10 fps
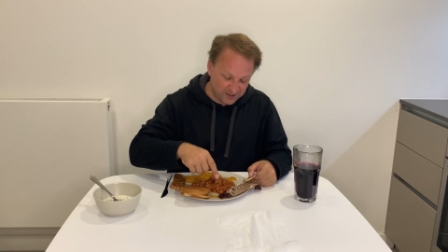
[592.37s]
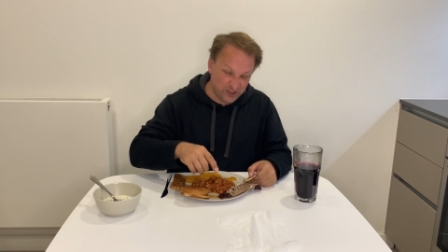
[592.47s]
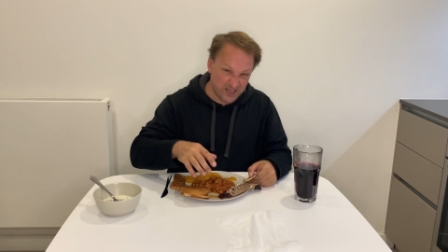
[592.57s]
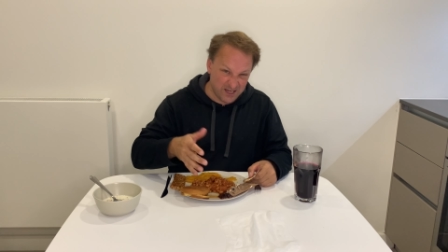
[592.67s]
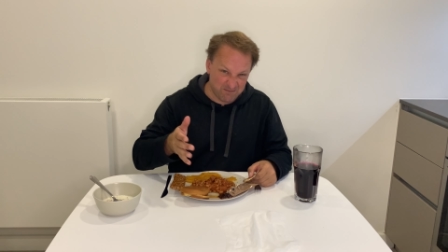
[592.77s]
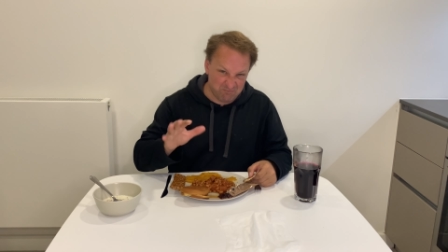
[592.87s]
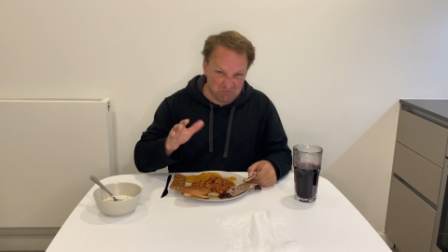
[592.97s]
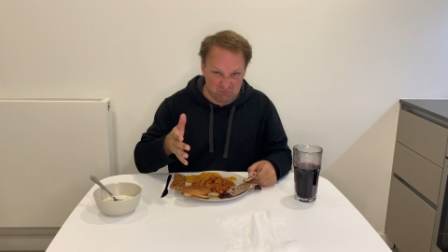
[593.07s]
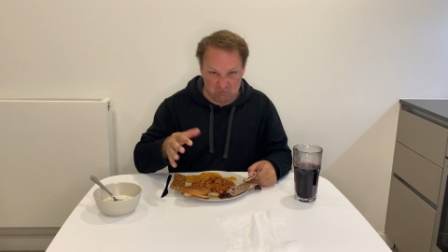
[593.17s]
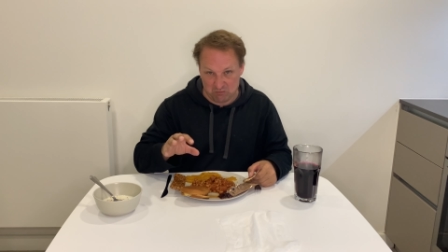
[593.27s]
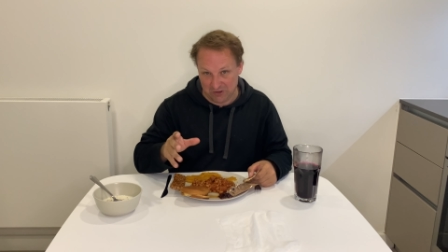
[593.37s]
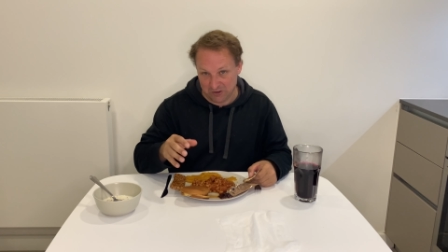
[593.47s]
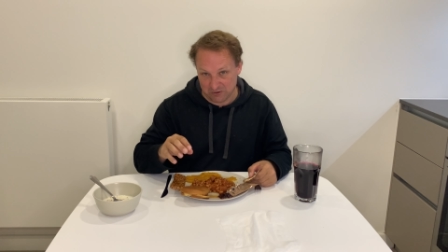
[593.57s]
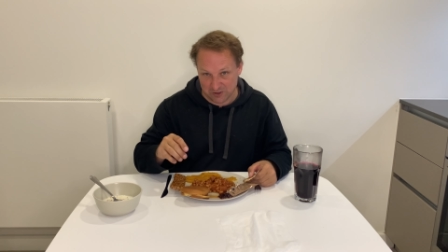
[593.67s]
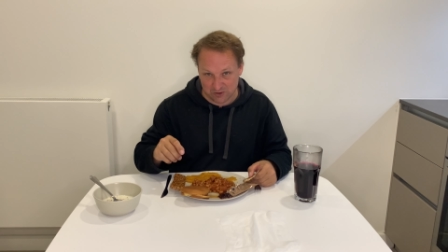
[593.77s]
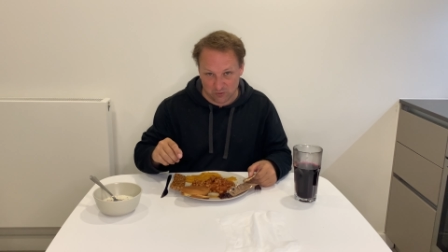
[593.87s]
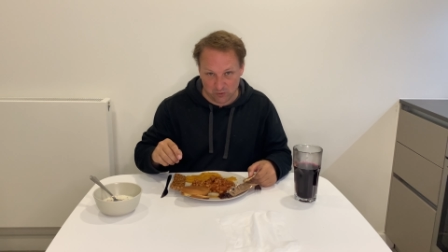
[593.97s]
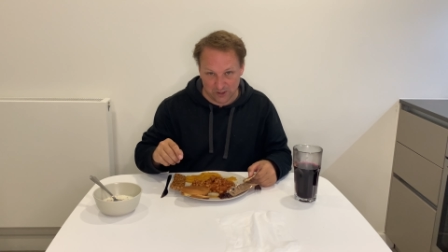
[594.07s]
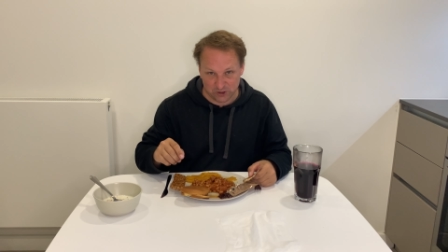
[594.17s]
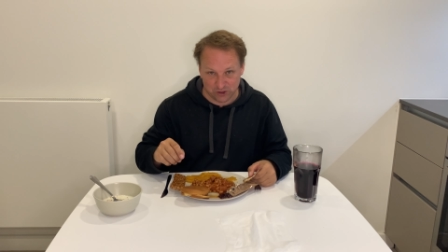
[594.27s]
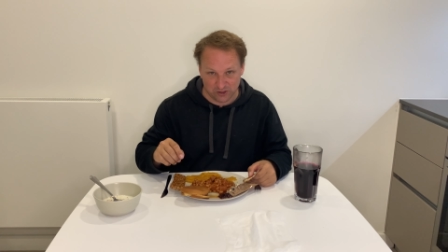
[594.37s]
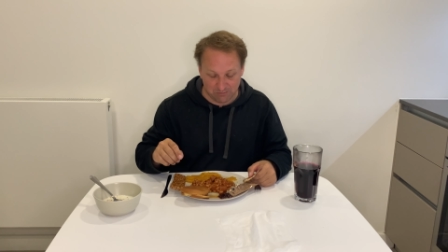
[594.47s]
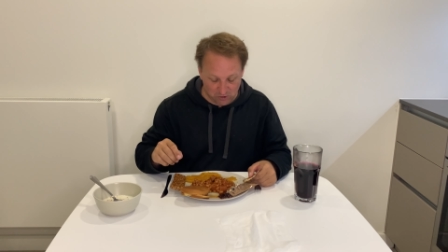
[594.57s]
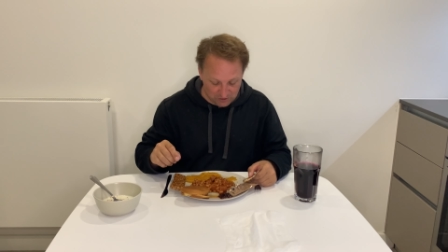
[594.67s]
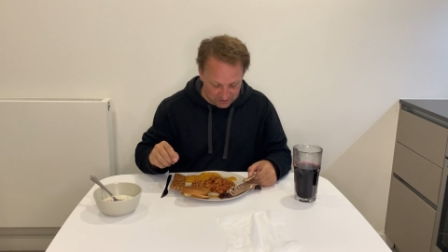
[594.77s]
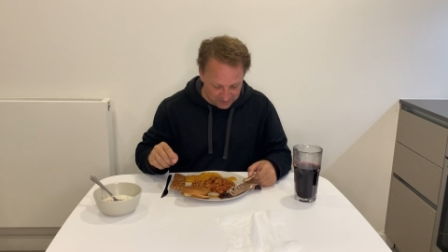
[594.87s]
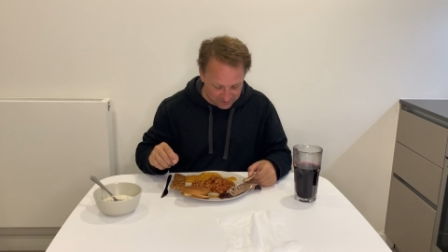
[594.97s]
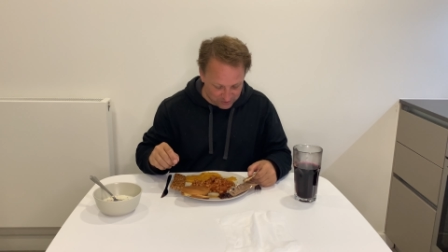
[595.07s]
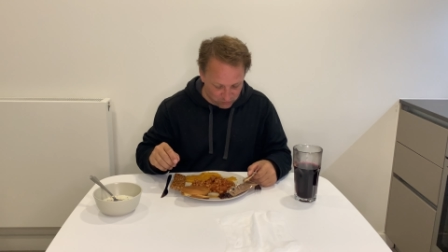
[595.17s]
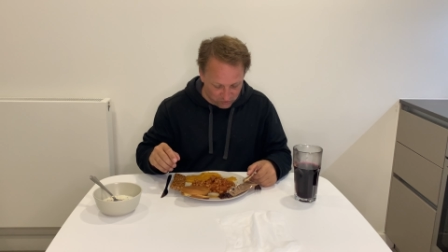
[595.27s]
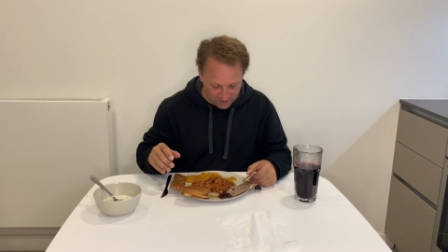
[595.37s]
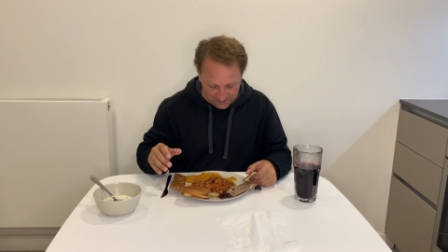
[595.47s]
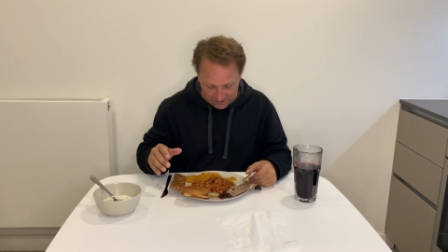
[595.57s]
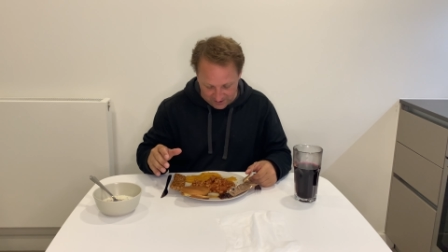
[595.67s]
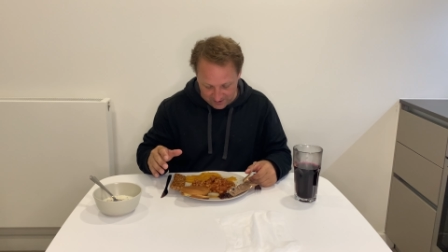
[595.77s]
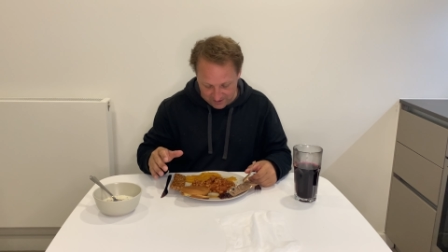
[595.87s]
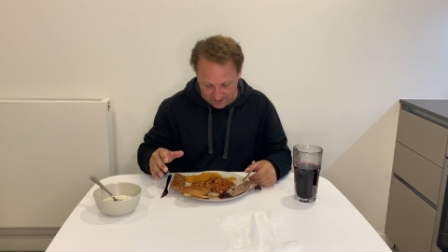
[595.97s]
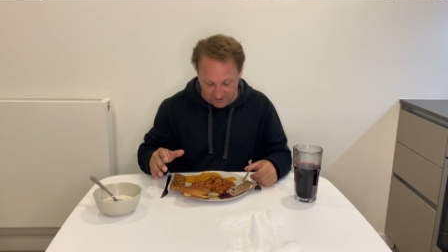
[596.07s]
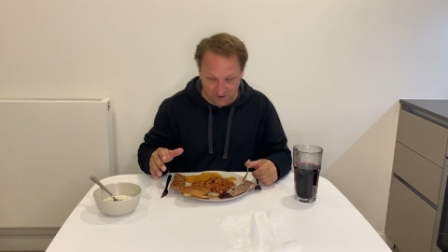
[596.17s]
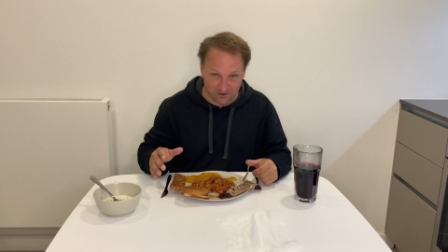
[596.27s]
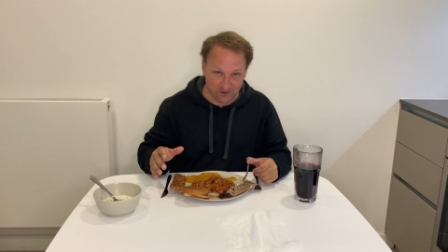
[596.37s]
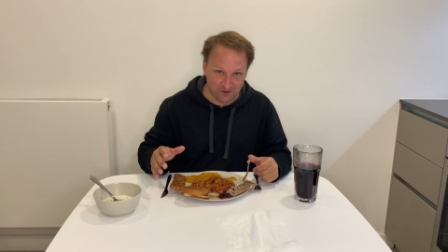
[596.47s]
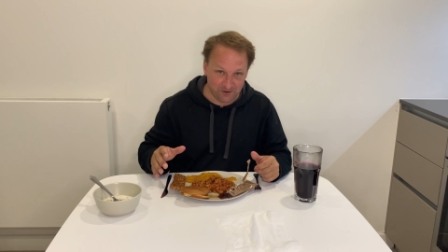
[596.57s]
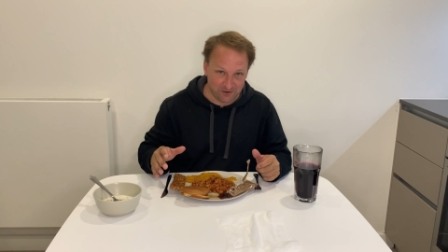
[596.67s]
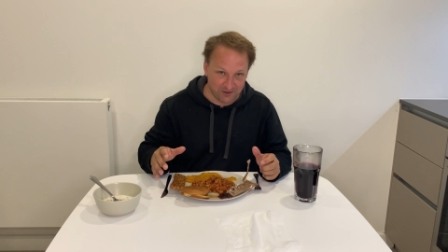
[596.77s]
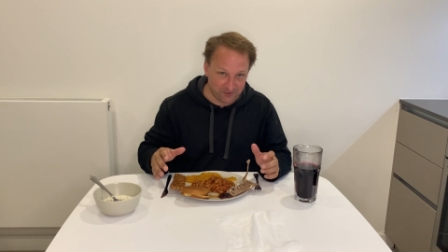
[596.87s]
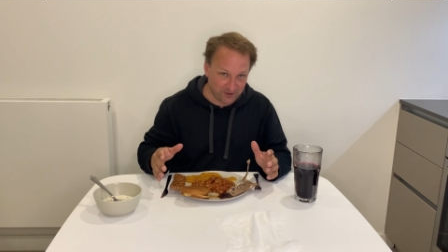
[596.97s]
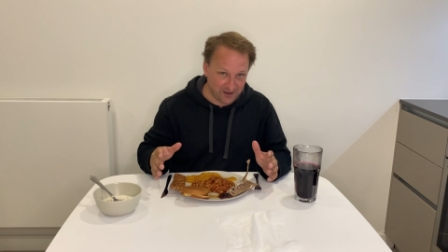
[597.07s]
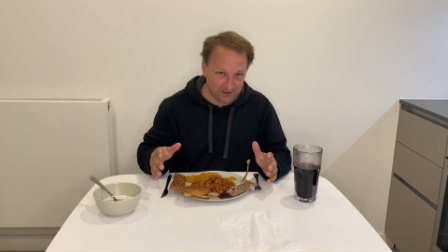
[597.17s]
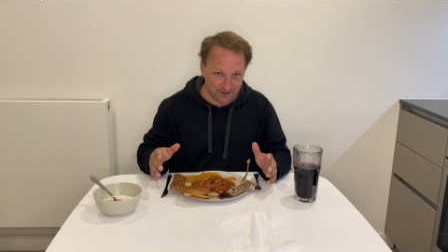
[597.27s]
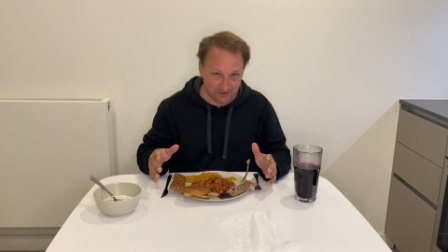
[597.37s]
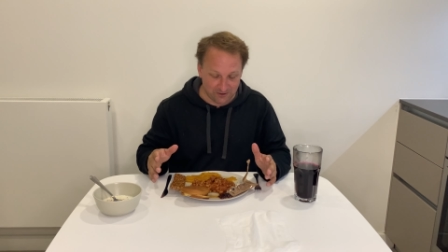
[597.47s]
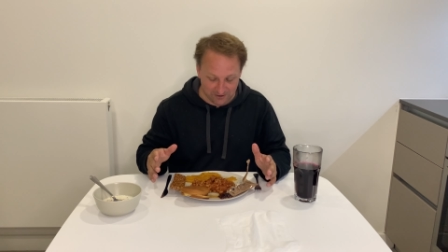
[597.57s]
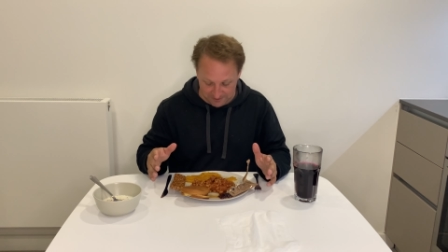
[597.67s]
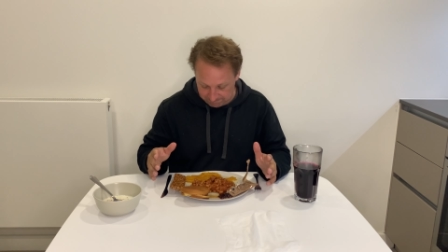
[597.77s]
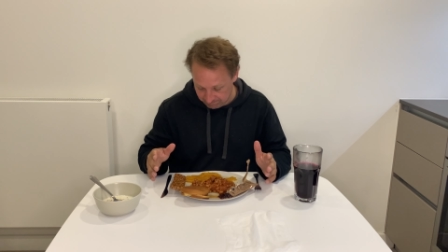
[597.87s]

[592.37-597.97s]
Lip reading: jam looks questionable. It's runny and hard and granular.